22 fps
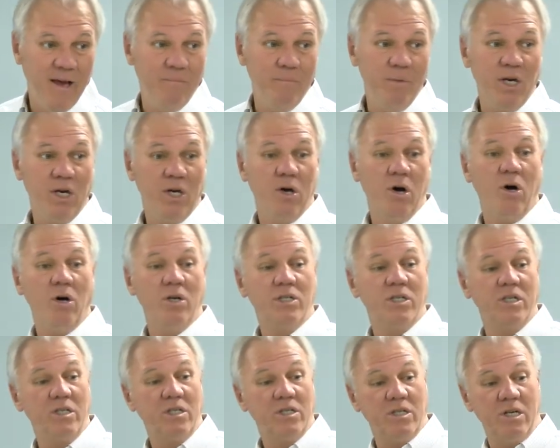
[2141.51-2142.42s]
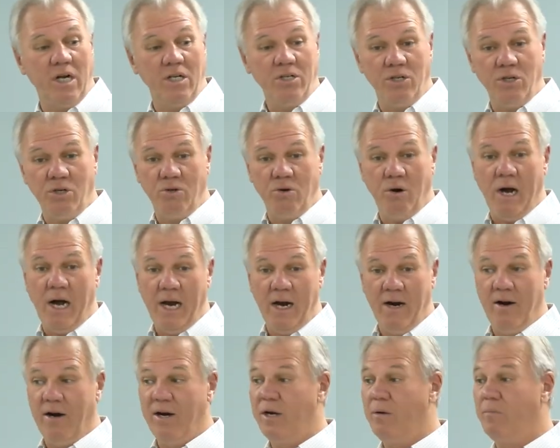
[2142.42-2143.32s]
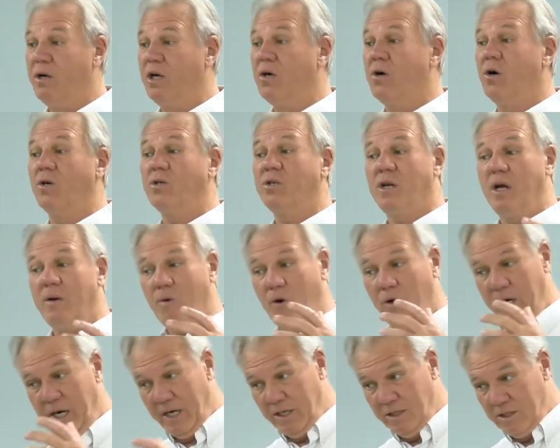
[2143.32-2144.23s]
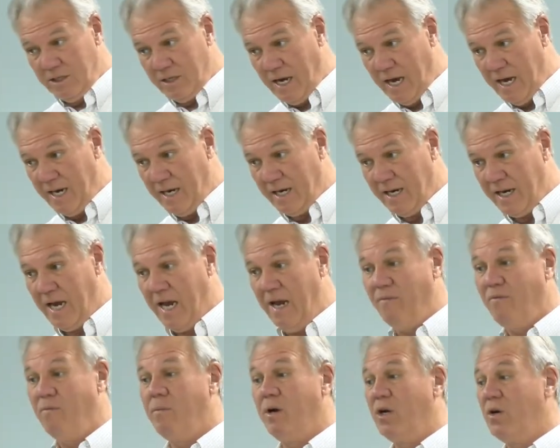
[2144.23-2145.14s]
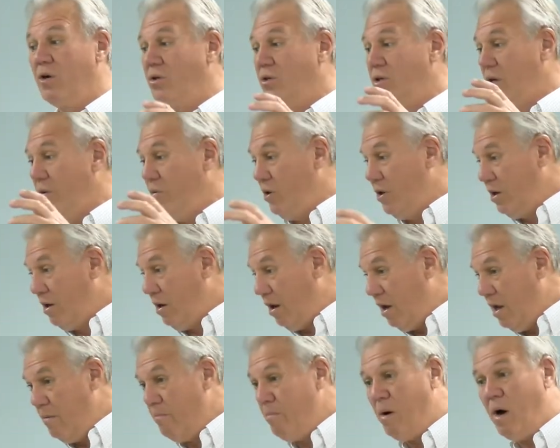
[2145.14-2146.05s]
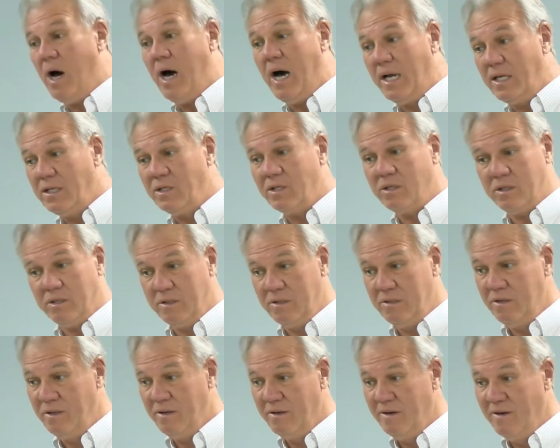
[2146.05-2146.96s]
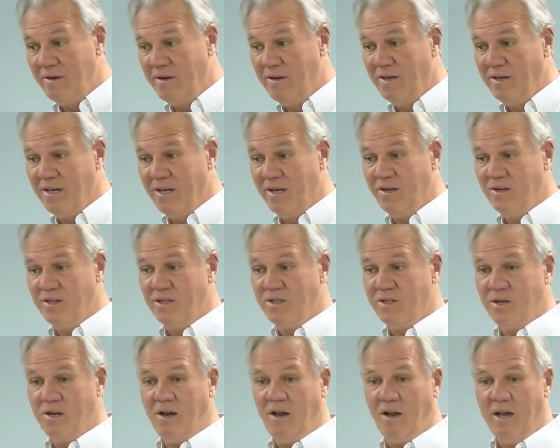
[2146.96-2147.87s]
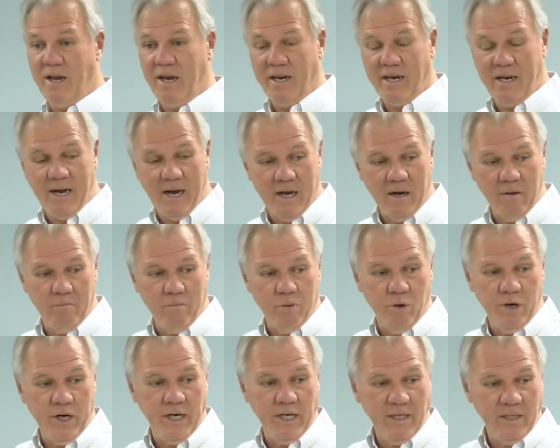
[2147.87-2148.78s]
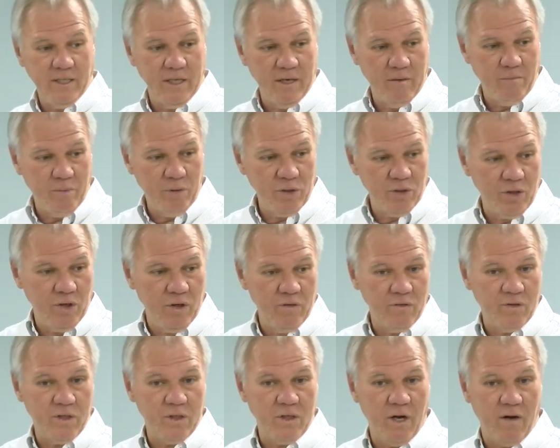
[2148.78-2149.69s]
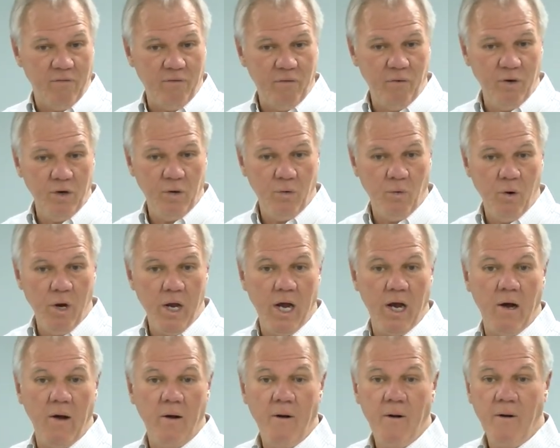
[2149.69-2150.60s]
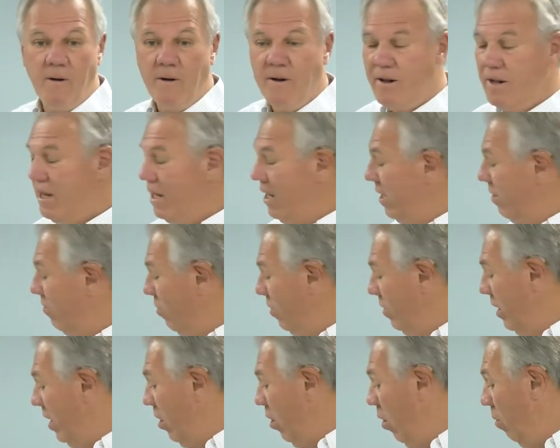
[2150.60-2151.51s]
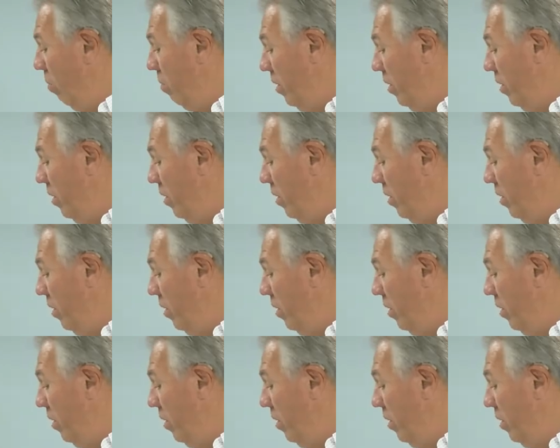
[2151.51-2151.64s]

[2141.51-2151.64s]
And because it's such a dry area, and because they were inside a cave, and because they were in clay pots, you know, this clay kind of breathes and it preserves stuff real well. And when they